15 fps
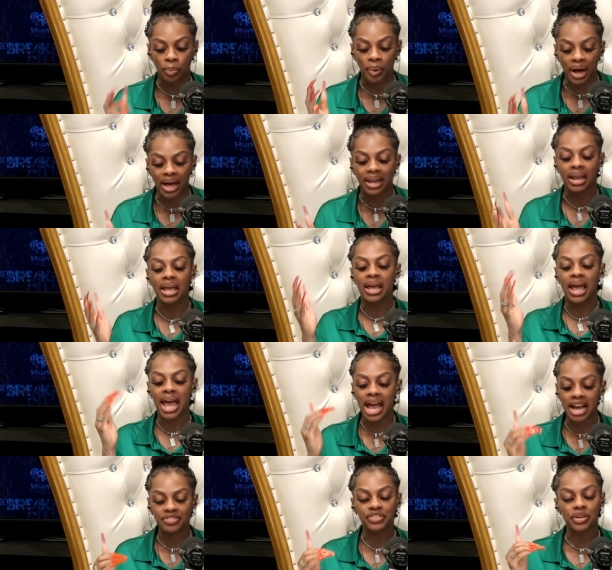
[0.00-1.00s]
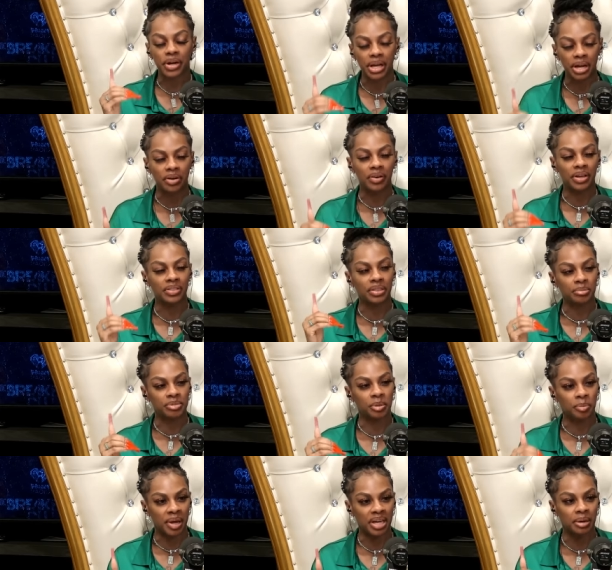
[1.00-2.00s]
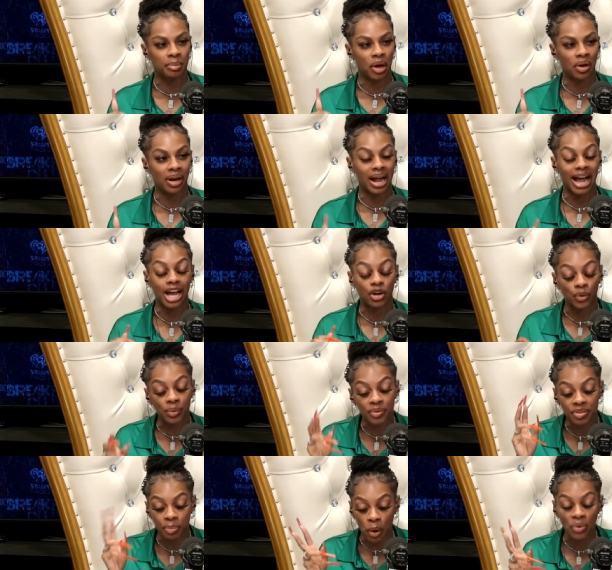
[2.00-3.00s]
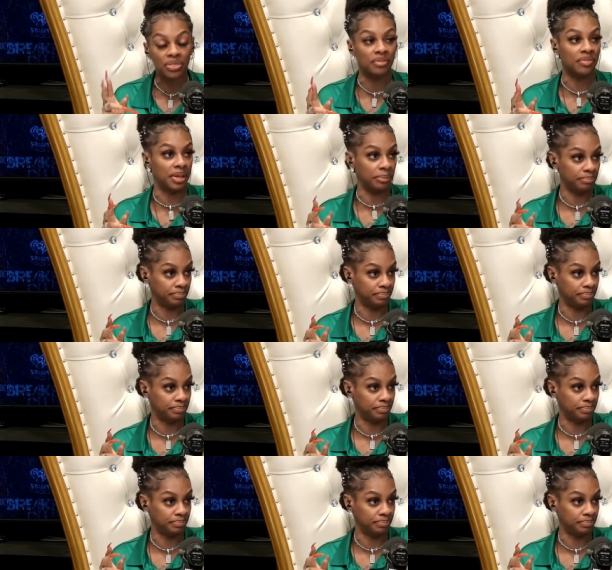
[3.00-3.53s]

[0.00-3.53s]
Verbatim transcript: But after hearing them debate about it, I agree with both of them